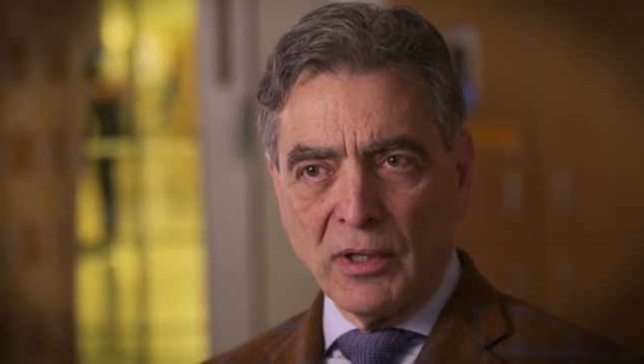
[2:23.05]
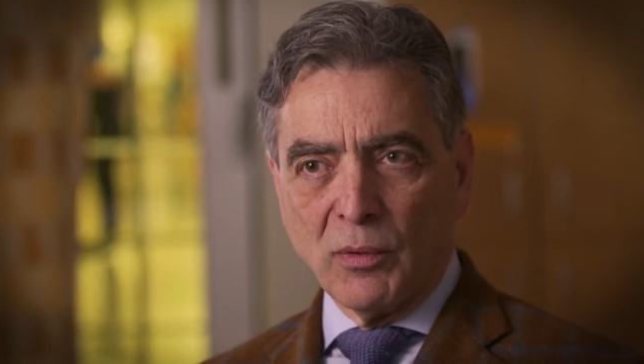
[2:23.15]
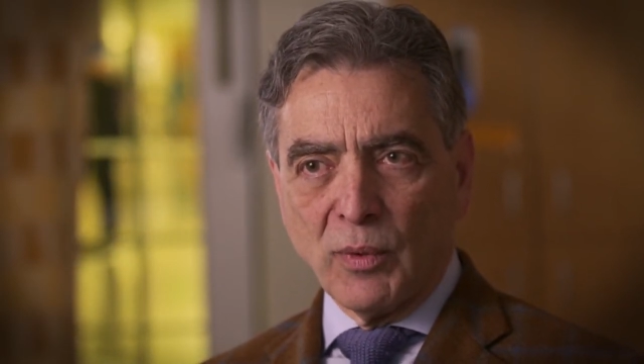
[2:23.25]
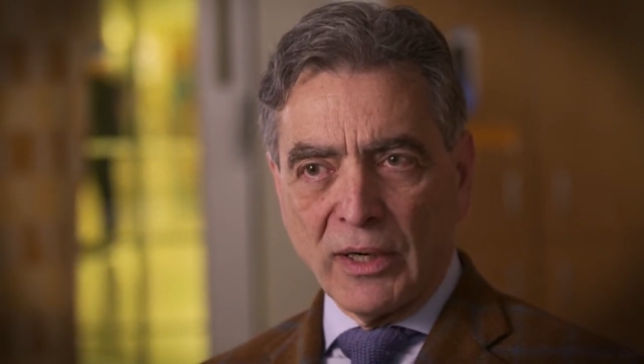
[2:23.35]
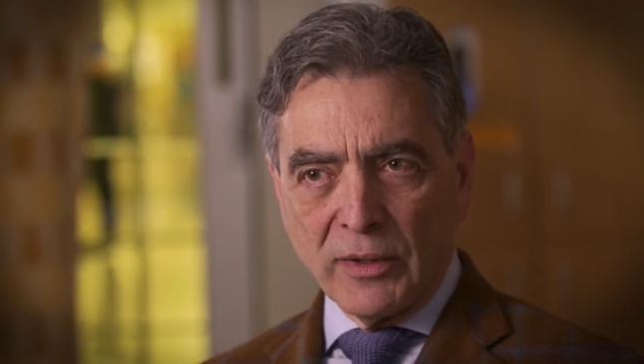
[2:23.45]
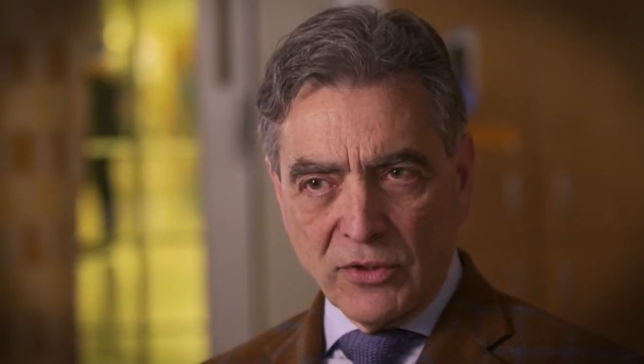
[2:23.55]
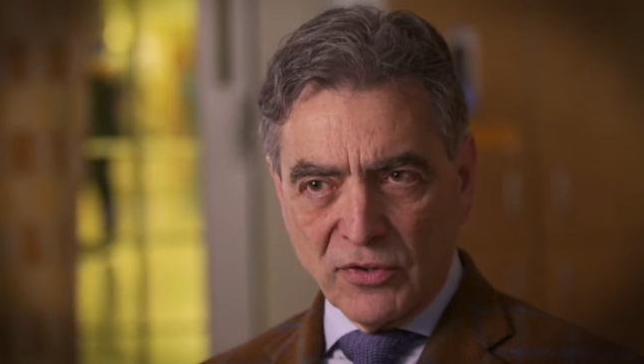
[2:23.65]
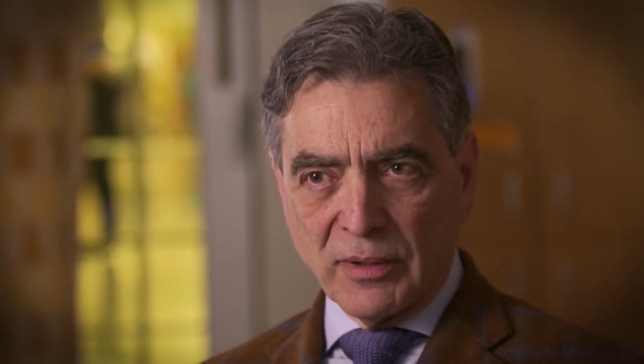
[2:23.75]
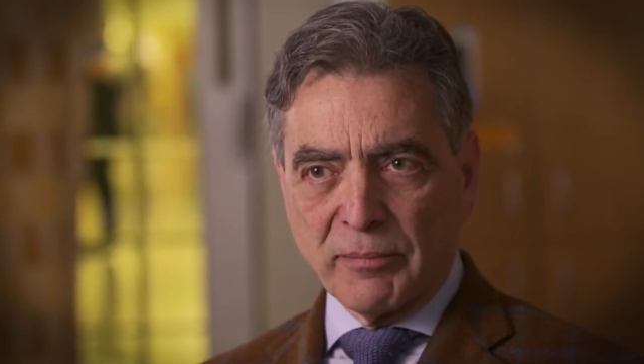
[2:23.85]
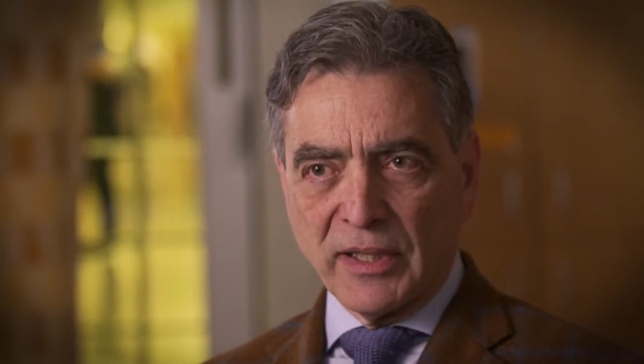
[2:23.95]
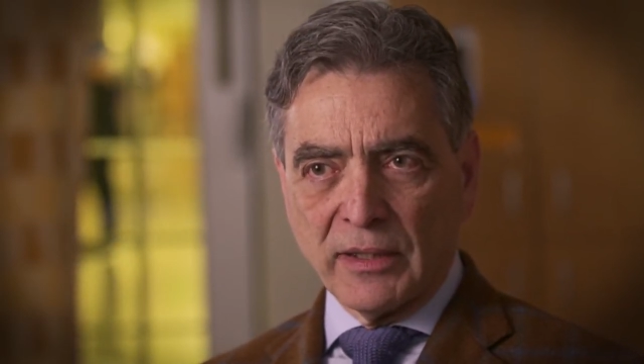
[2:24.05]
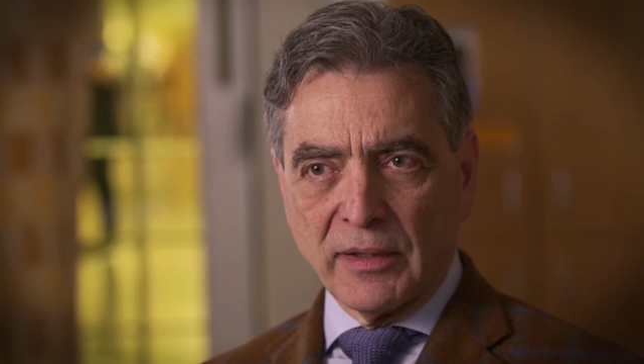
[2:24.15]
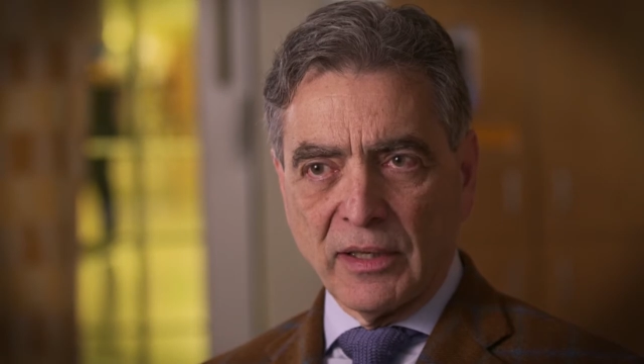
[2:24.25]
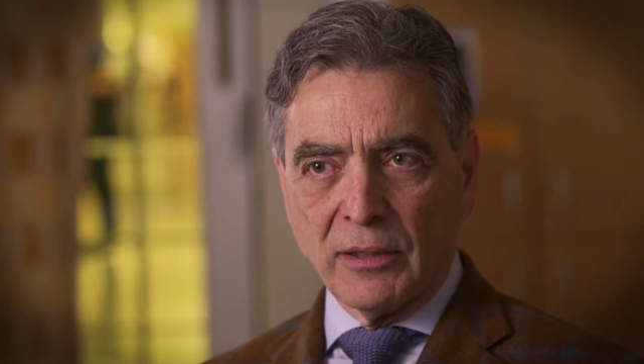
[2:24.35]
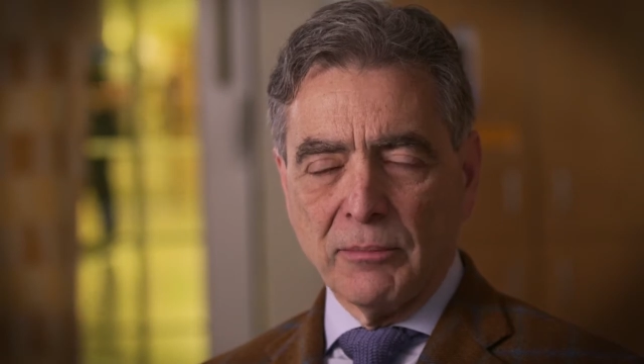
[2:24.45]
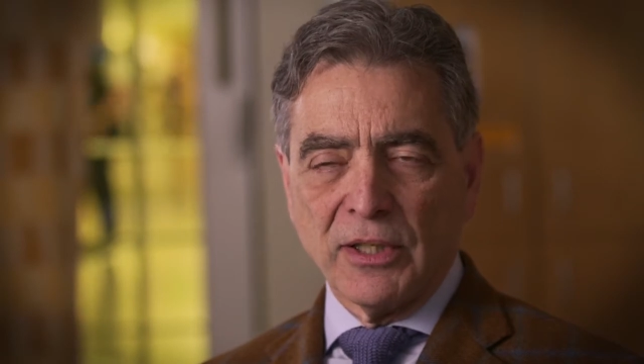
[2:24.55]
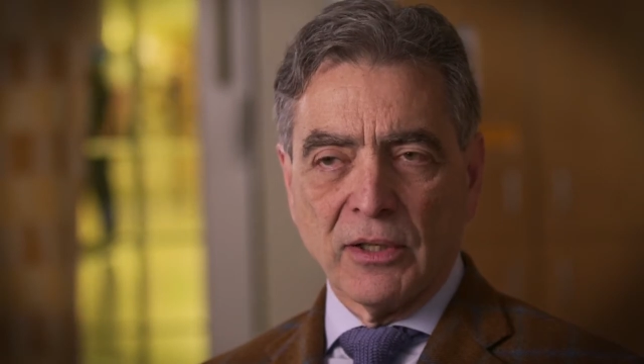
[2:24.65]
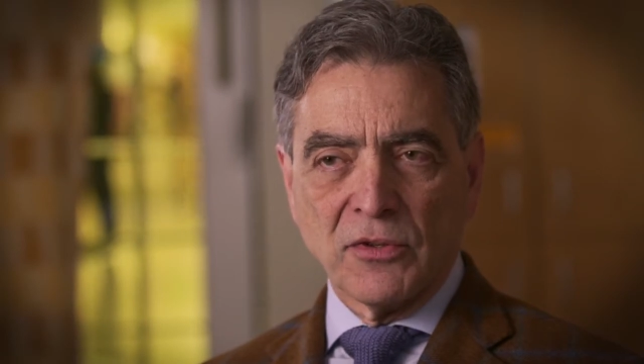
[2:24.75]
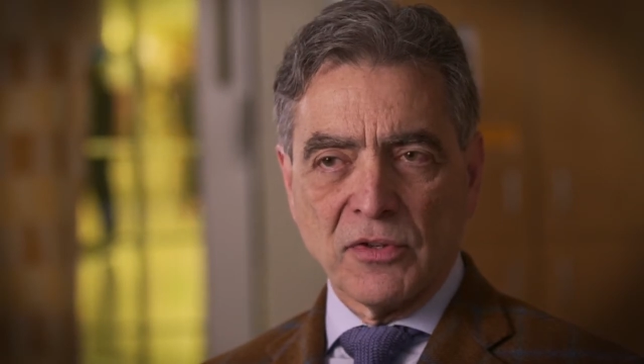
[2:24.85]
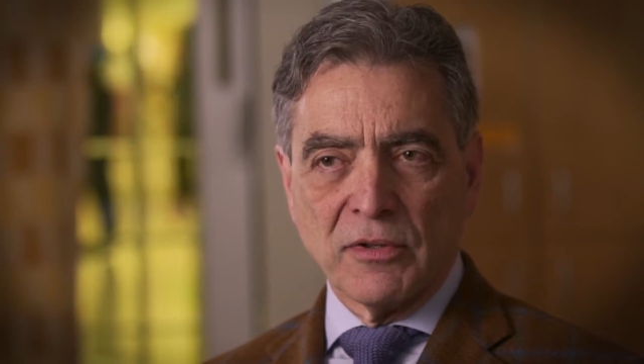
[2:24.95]
wearing something there
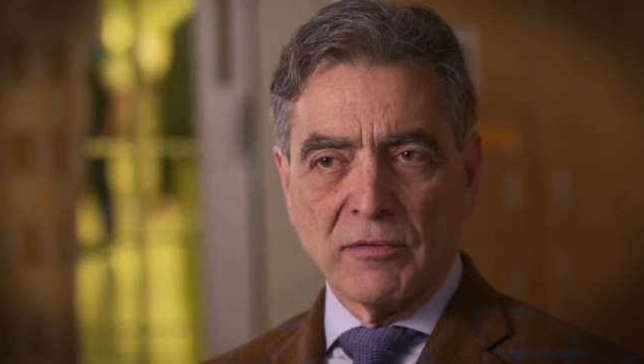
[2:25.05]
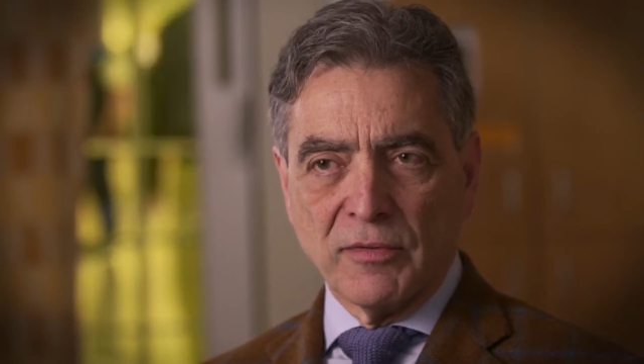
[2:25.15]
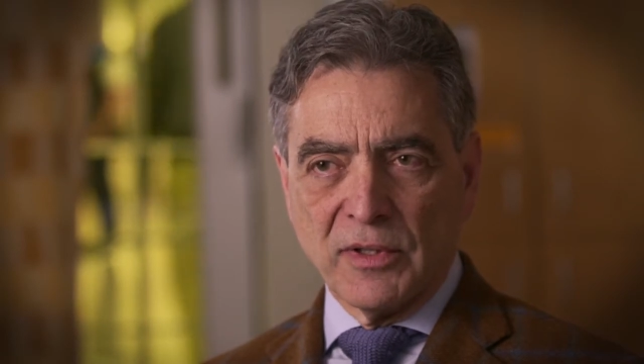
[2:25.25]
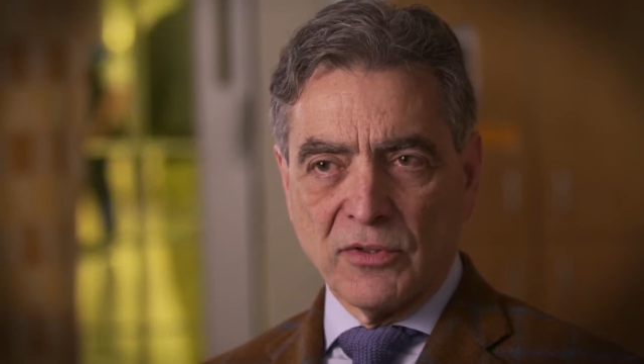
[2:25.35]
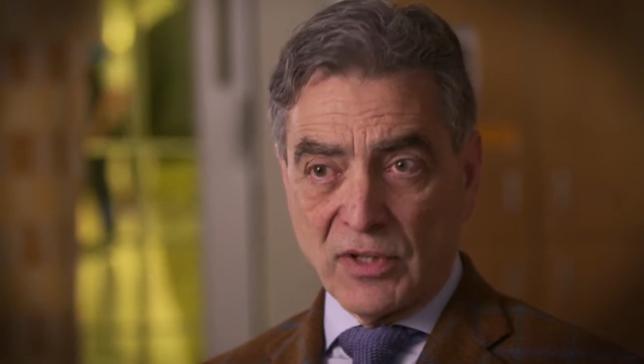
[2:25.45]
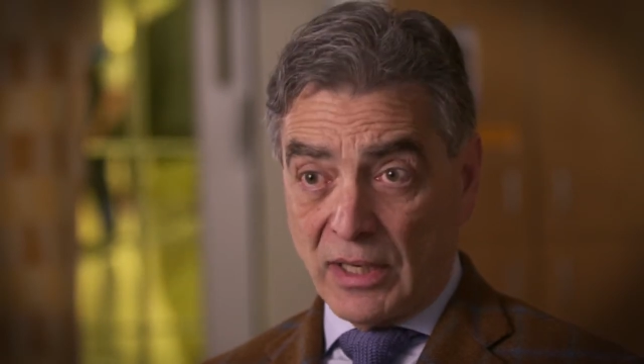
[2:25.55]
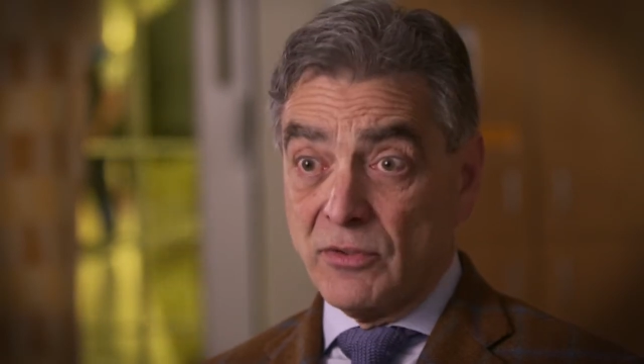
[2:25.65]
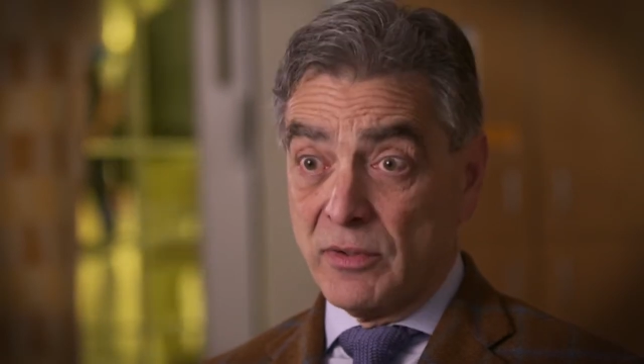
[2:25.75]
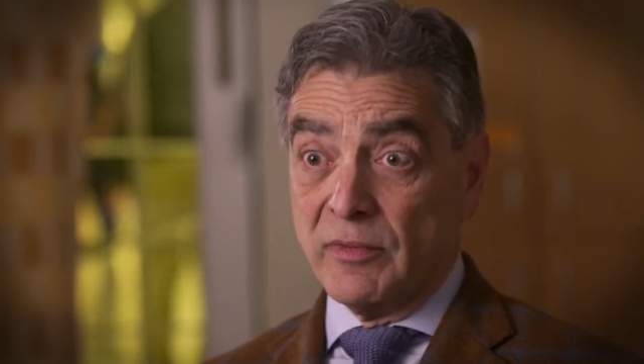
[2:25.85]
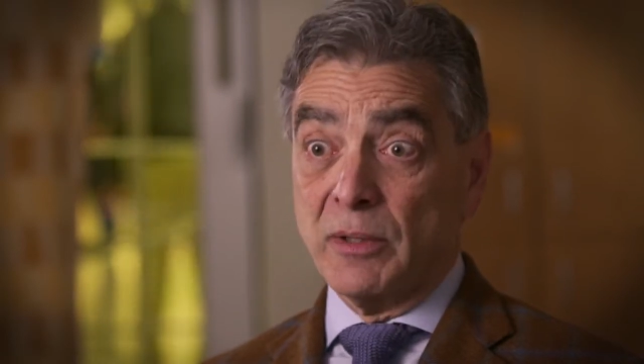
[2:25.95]
because of the size of their